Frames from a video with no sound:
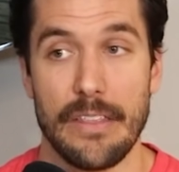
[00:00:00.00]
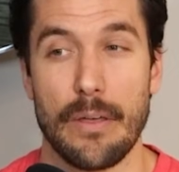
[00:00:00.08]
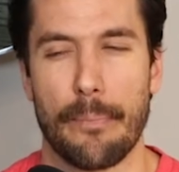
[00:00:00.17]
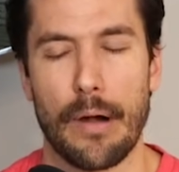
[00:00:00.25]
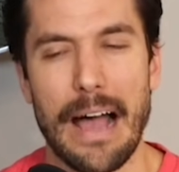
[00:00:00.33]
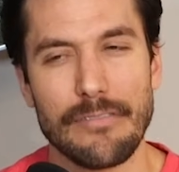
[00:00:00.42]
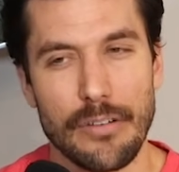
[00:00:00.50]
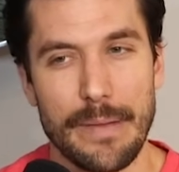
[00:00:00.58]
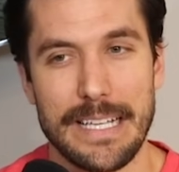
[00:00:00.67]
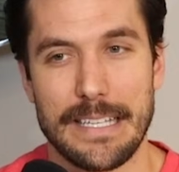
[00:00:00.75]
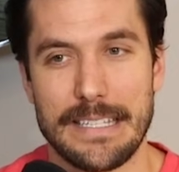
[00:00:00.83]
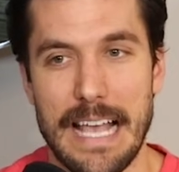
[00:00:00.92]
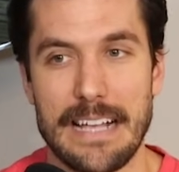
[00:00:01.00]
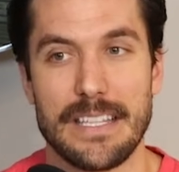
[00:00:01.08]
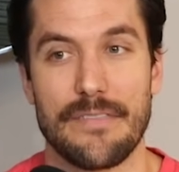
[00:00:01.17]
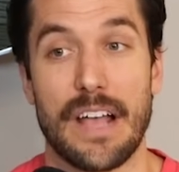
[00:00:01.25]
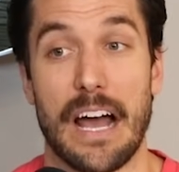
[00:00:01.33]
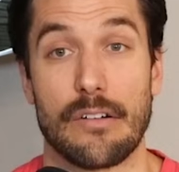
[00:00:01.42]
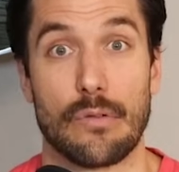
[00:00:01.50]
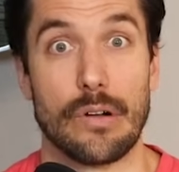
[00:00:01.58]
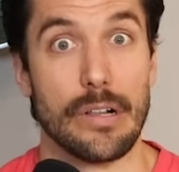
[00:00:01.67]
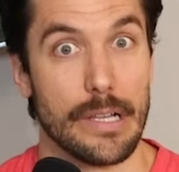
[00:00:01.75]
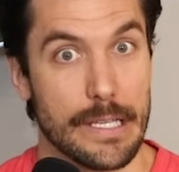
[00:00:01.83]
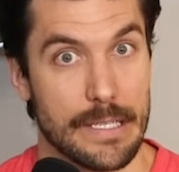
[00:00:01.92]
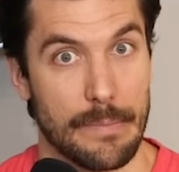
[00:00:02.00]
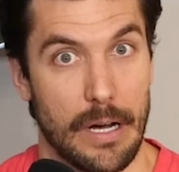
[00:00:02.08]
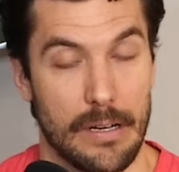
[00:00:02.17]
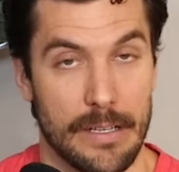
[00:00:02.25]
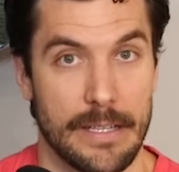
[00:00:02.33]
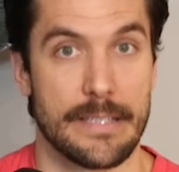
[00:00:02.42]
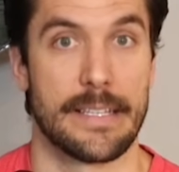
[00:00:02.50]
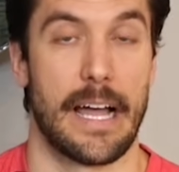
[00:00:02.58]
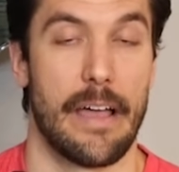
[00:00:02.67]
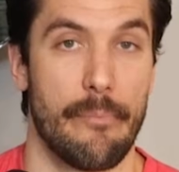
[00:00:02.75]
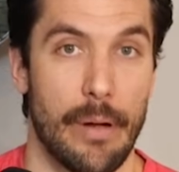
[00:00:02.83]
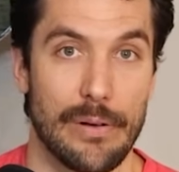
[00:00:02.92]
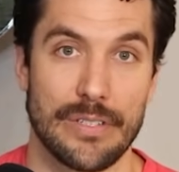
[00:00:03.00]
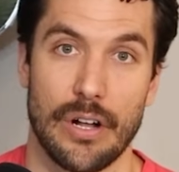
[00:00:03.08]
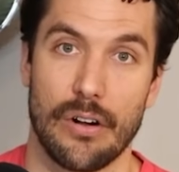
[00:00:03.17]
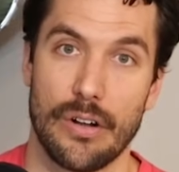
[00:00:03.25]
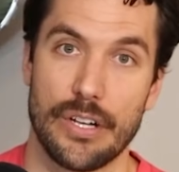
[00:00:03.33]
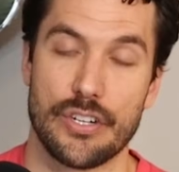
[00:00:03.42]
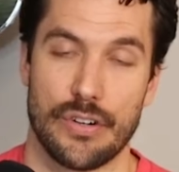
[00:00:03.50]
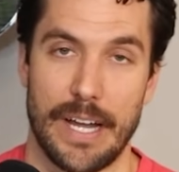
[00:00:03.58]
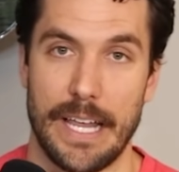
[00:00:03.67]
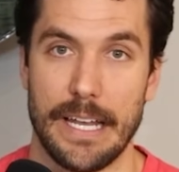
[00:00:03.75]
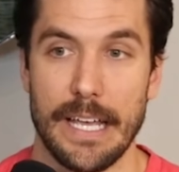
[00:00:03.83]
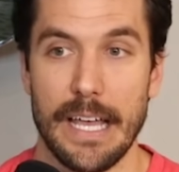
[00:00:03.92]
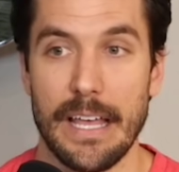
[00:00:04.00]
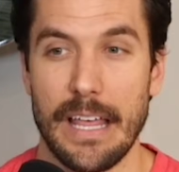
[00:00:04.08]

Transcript: The problem is as they've gotten really small in this time post-Harden trade,